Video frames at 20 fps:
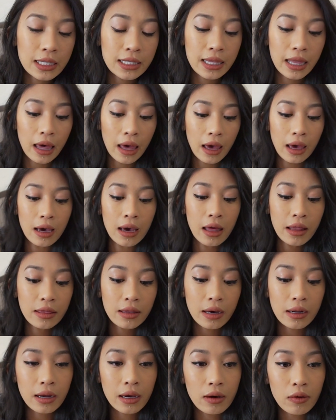thing
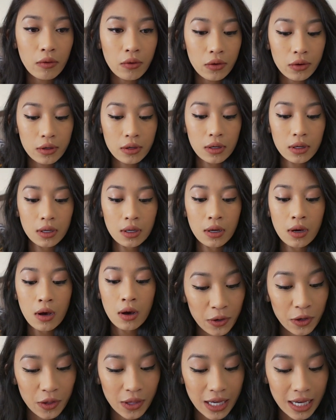that I ordered
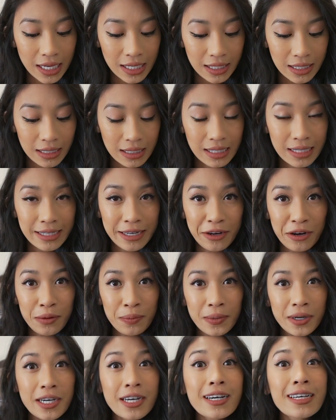were these sticker
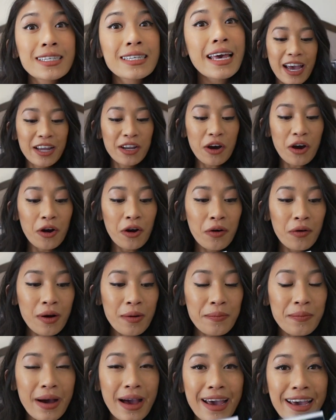books, and oh
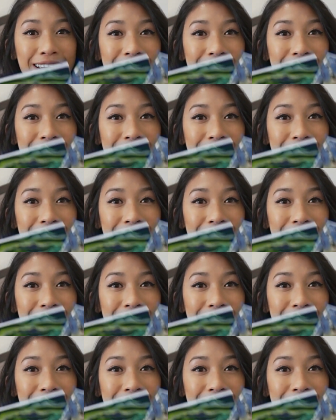my